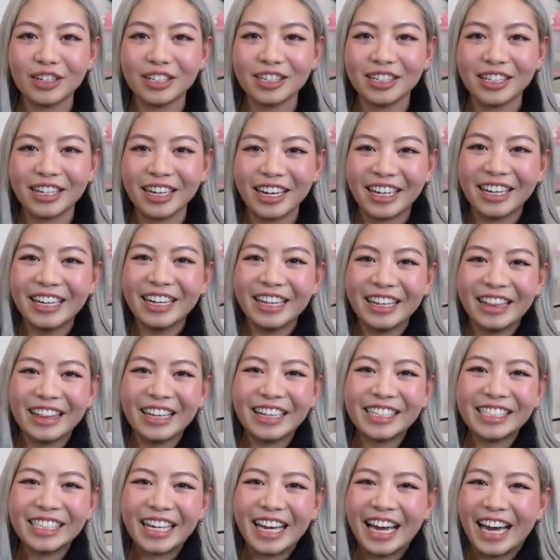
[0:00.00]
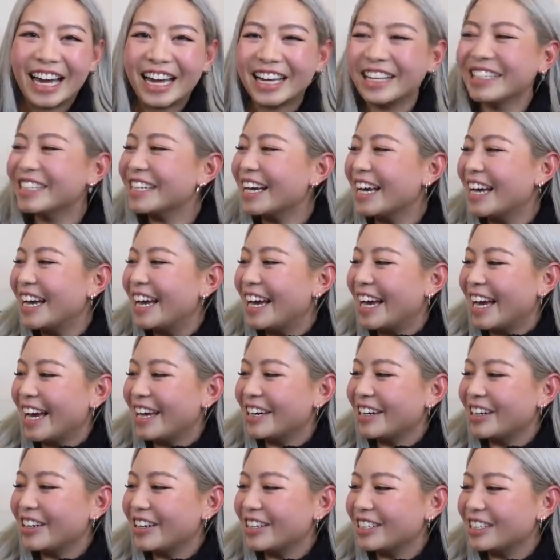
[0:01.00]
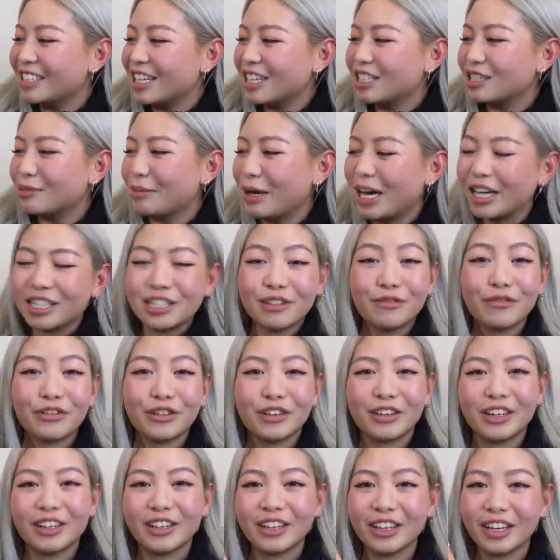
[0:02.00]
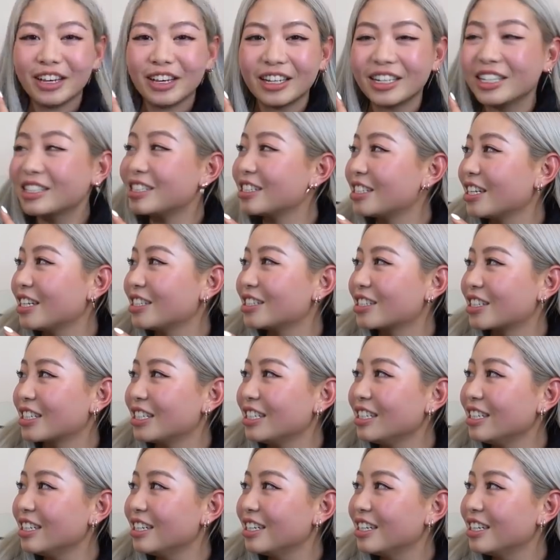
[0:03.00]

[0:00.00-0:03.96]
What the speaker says: Yeah, that's a hand. And hers has passion fruit in there. Does it taste good?